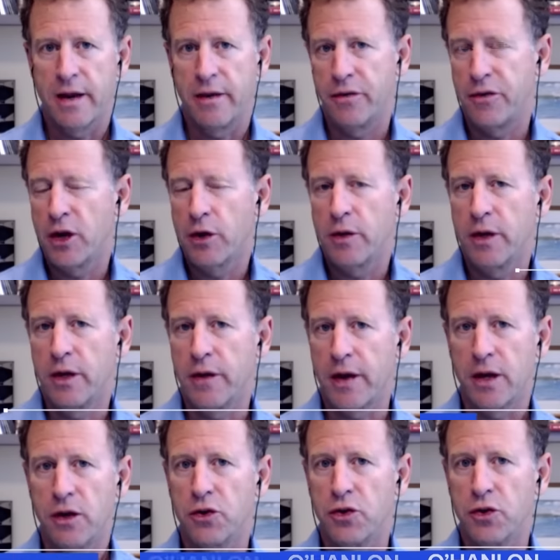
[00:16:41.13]
And in theory,
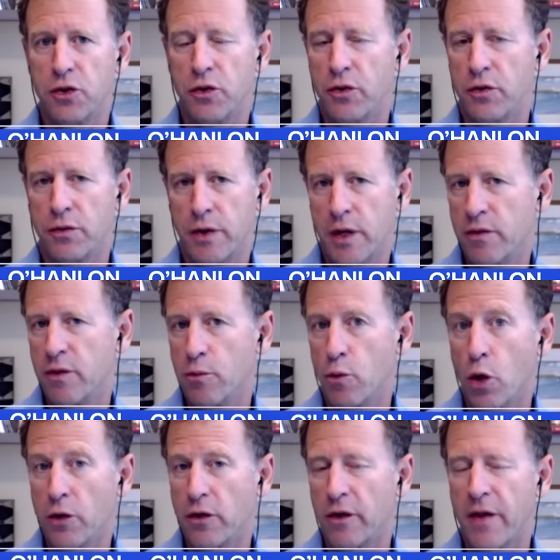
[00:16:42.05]
they could do even
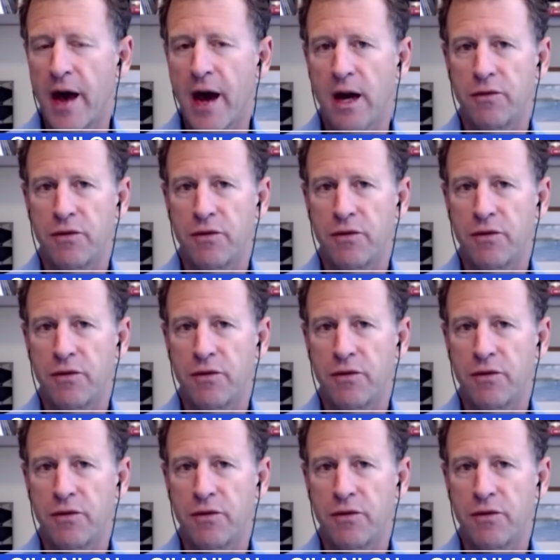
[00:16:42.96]
more than that.